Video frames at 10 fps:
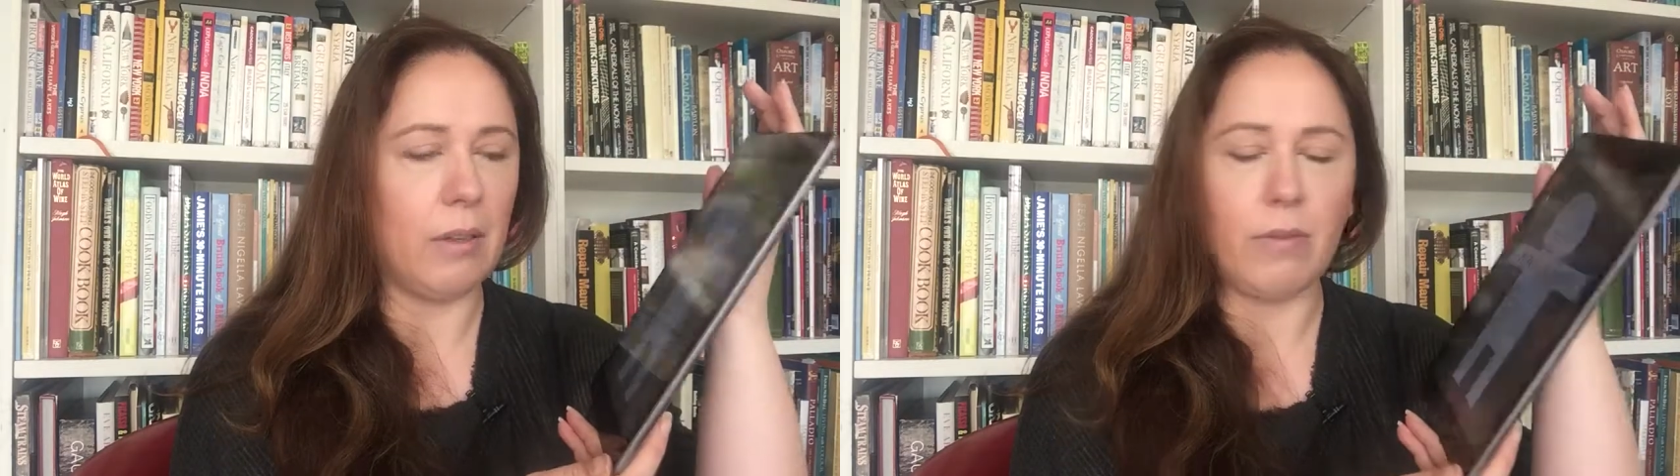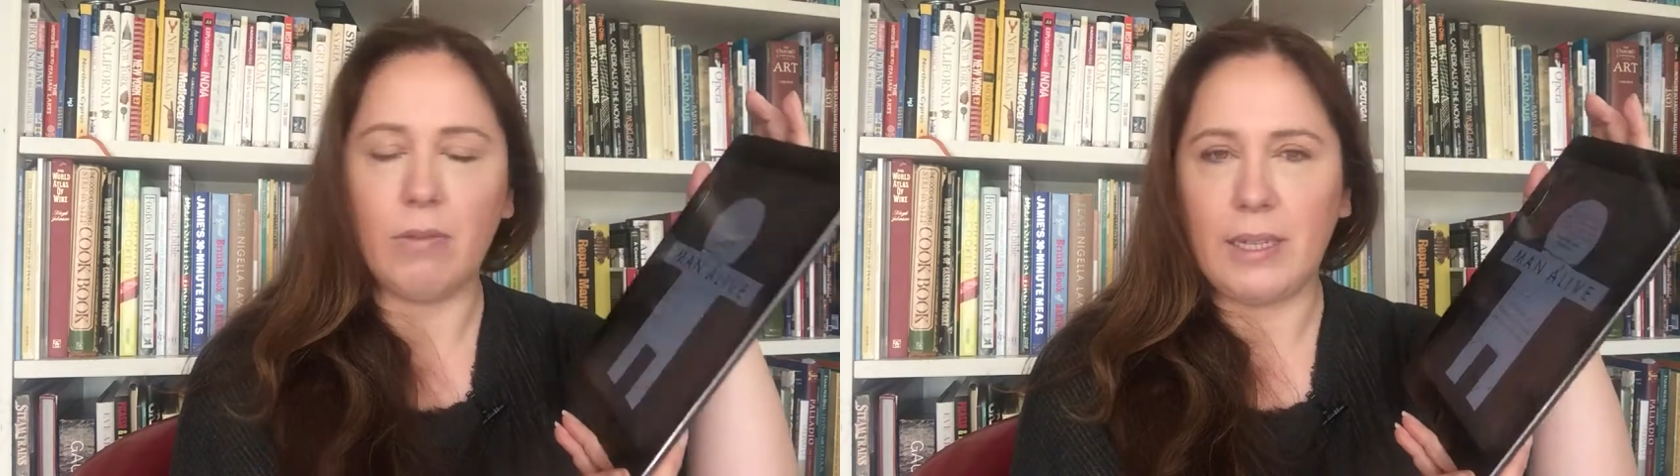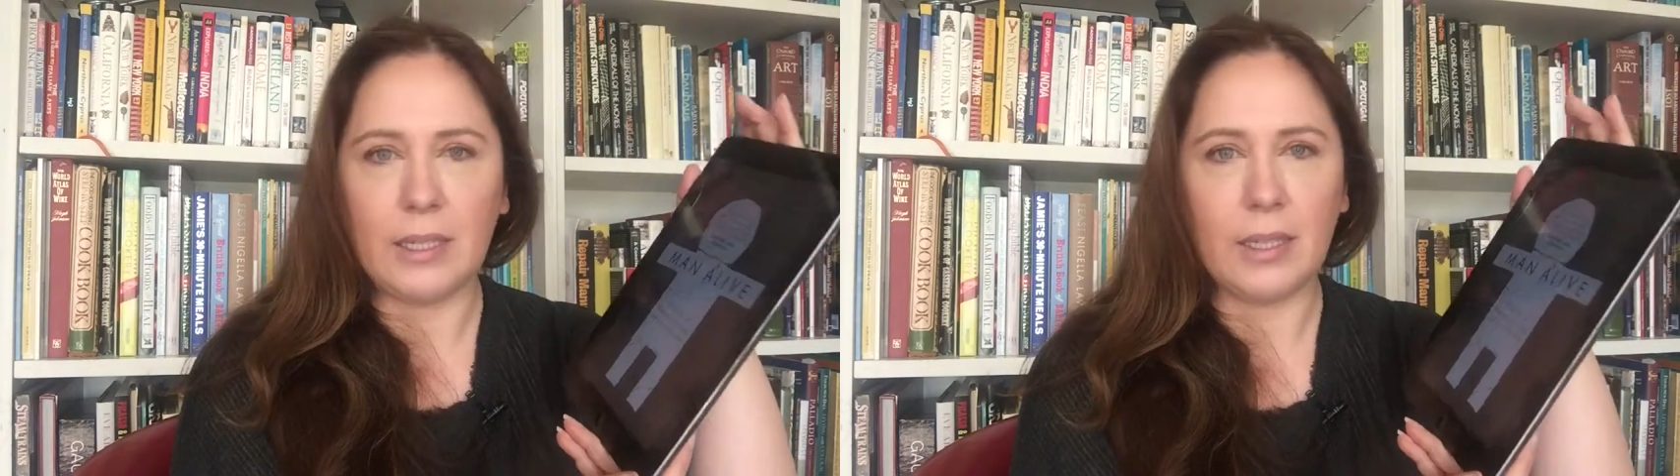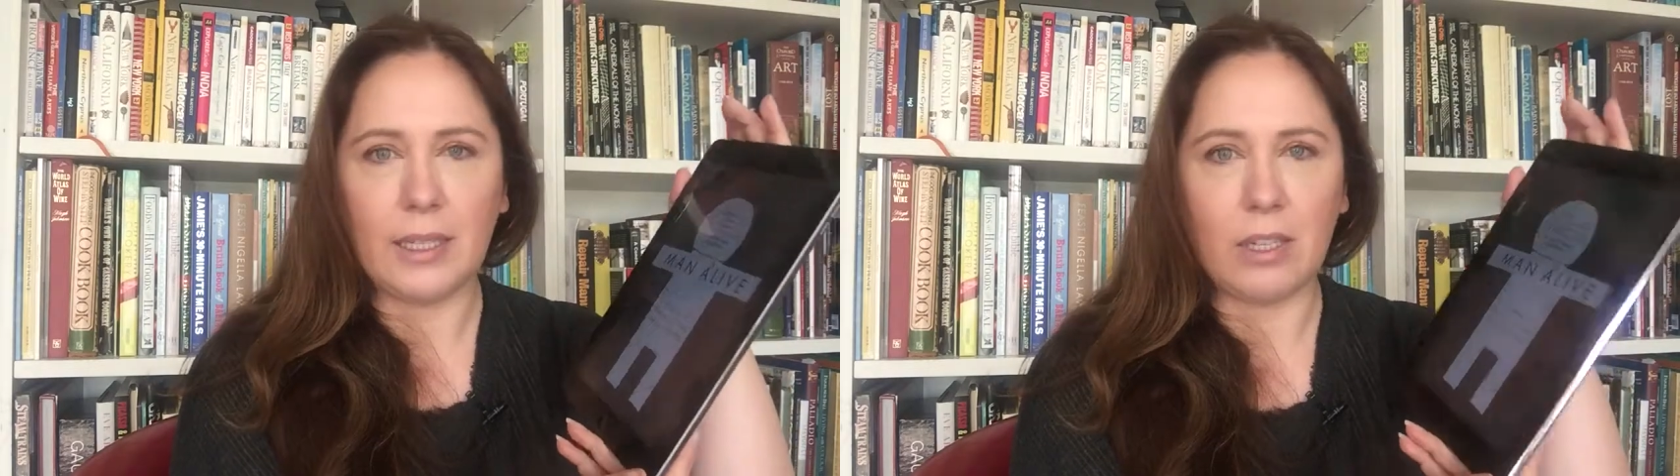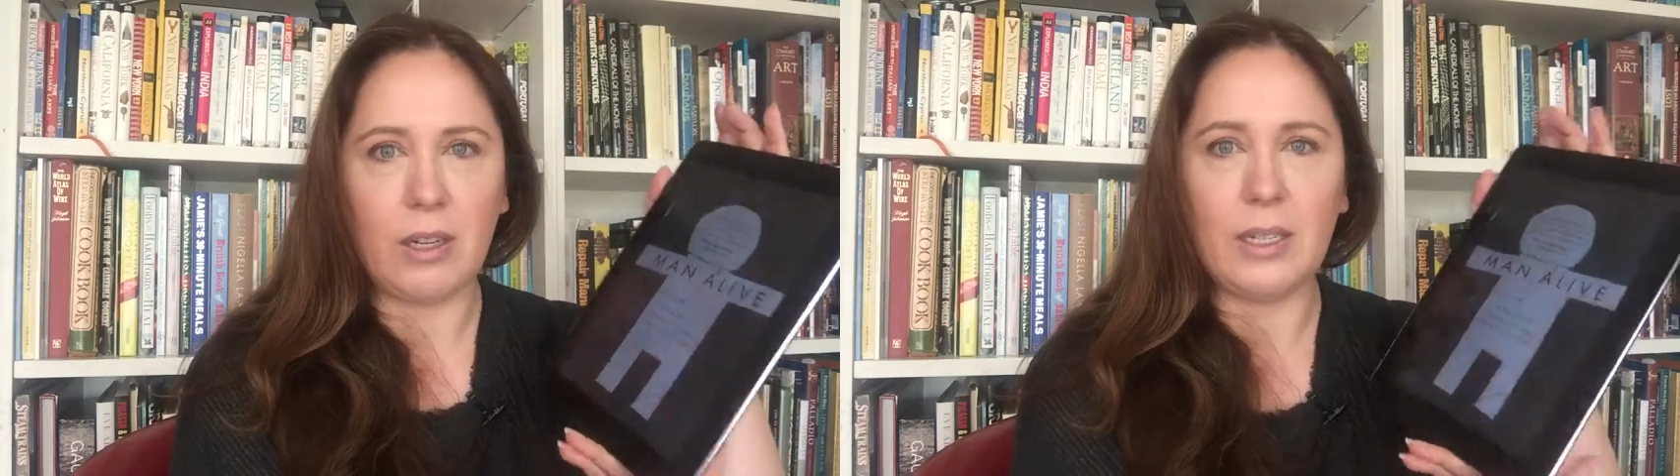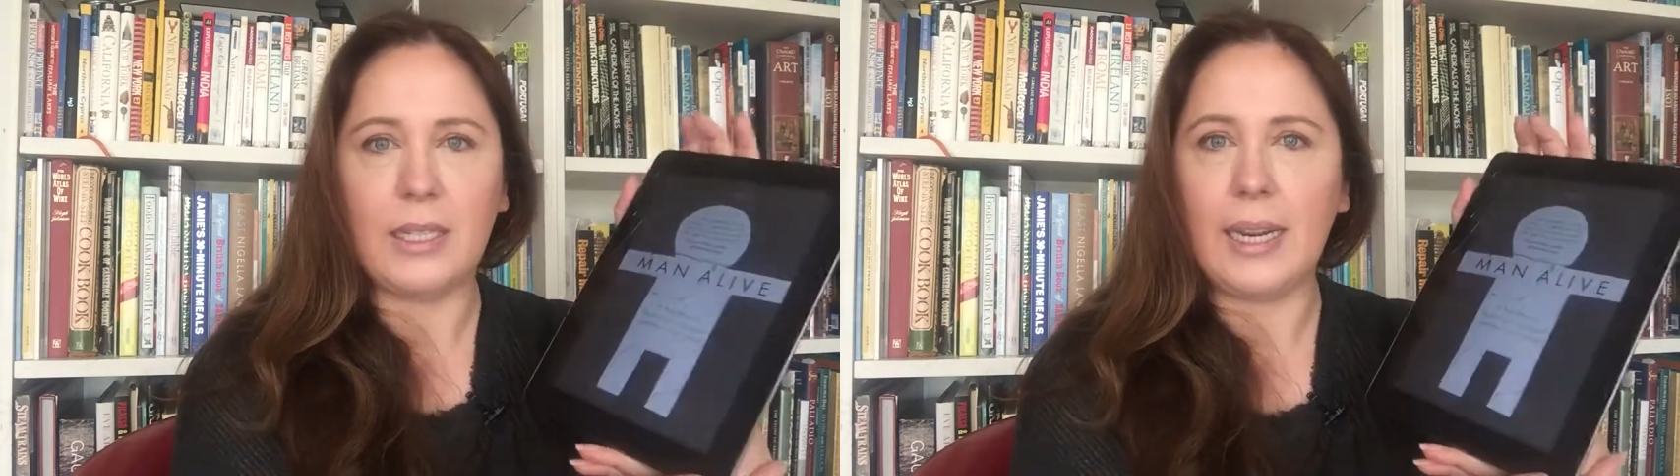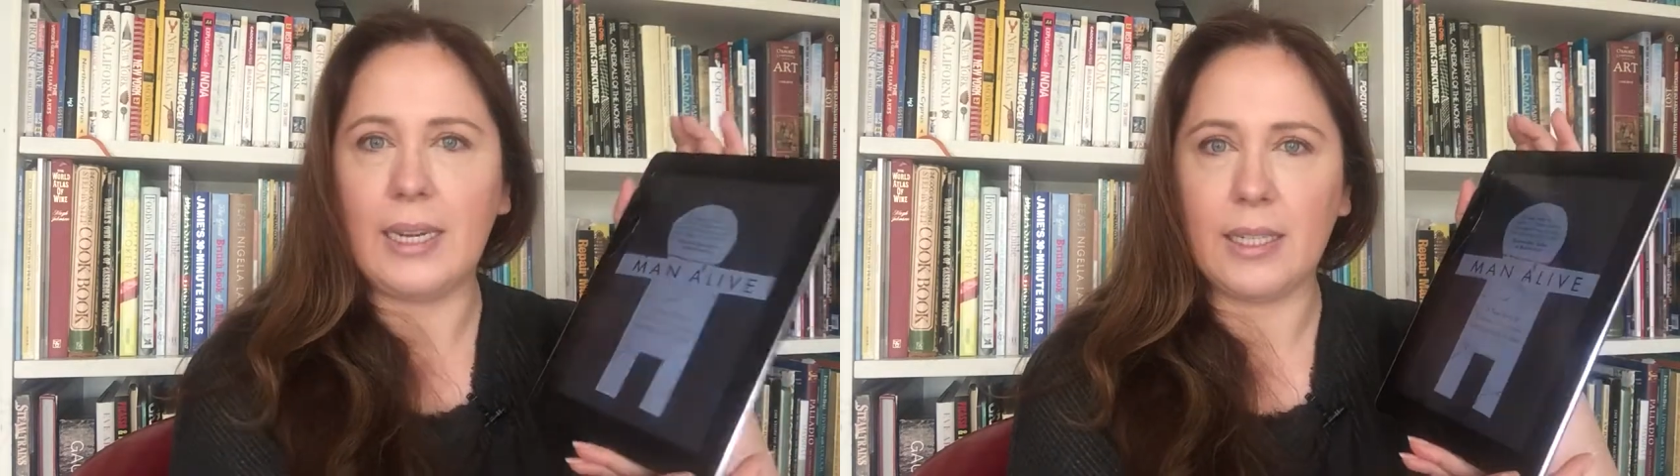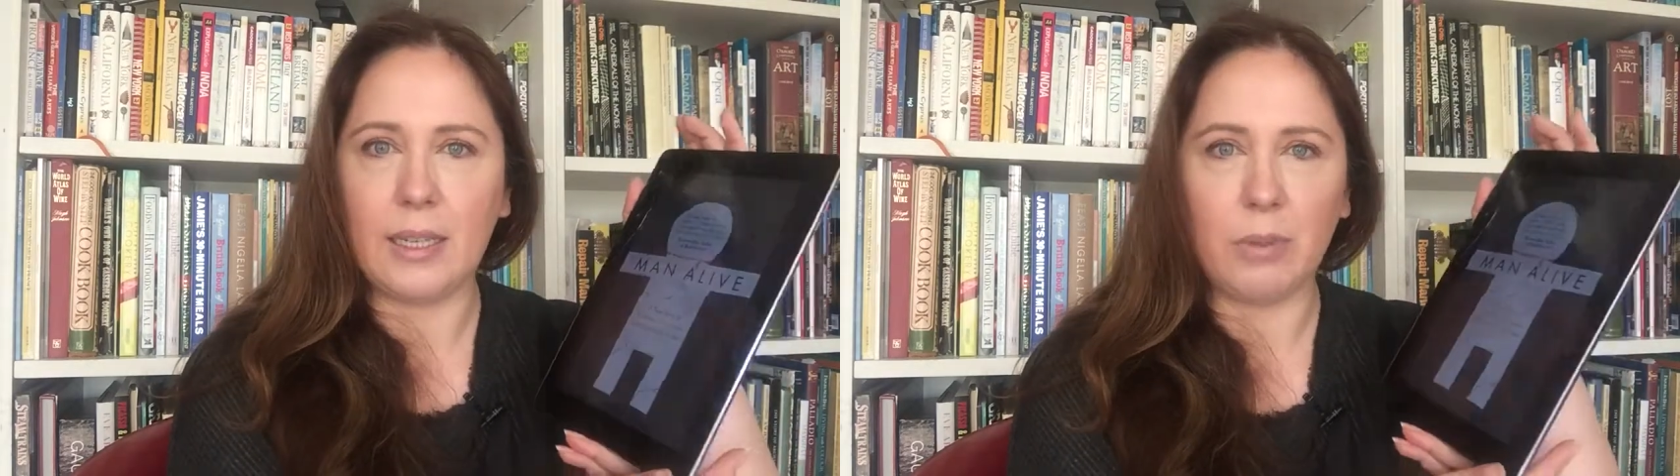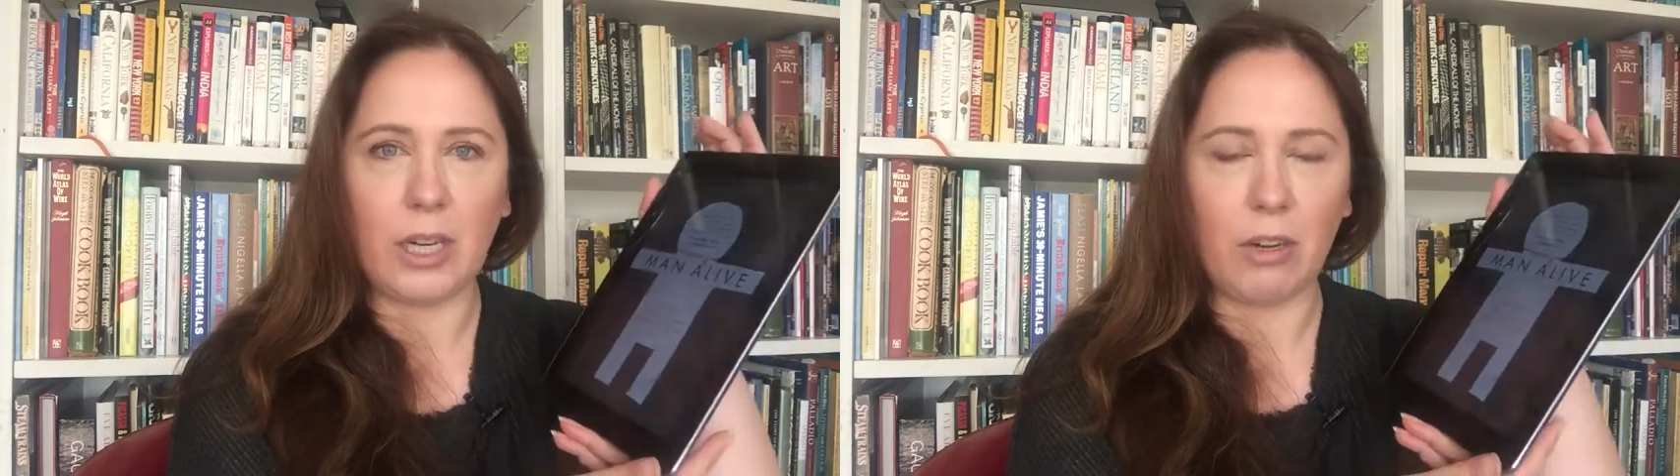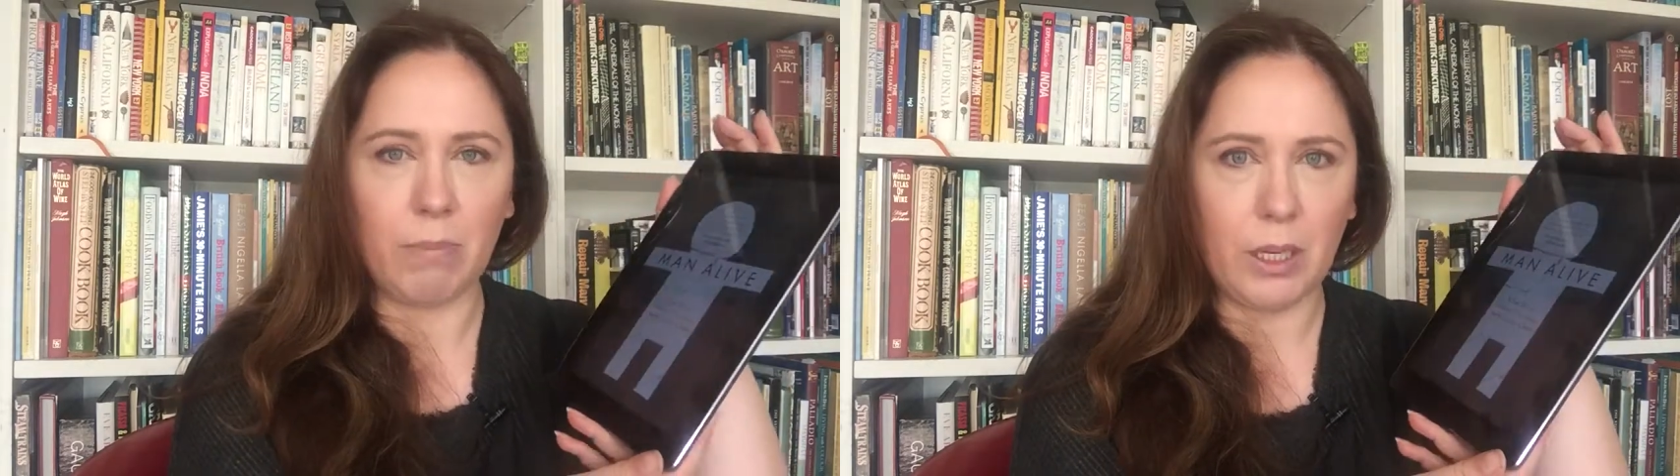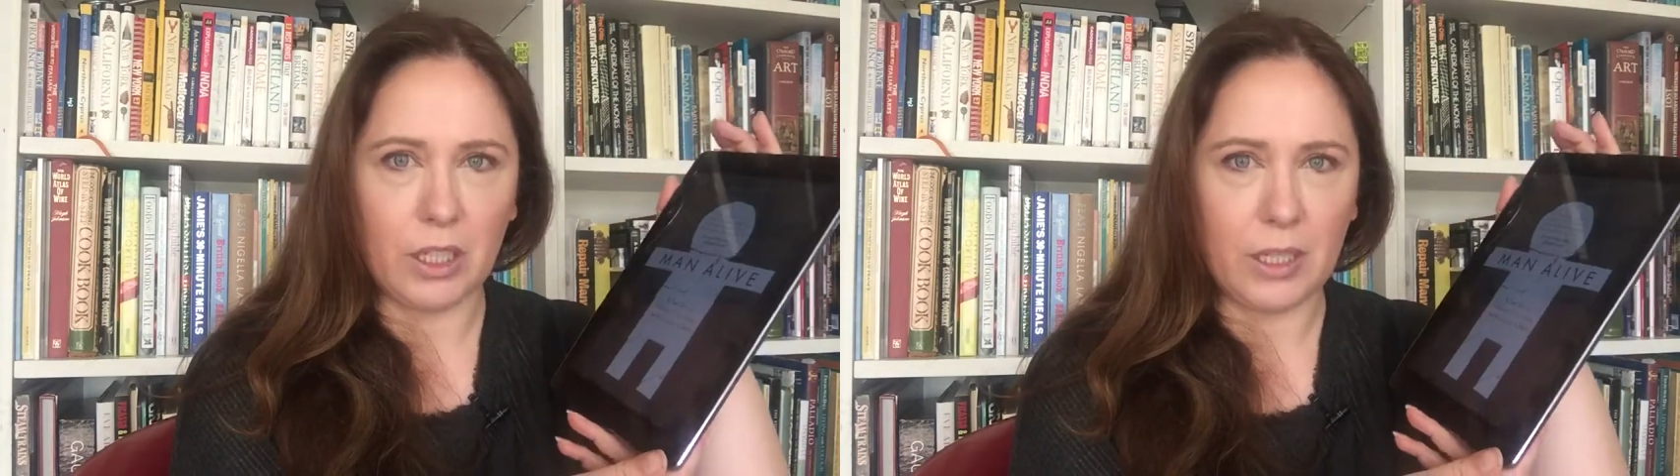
for reasons I don't understand, a subject of much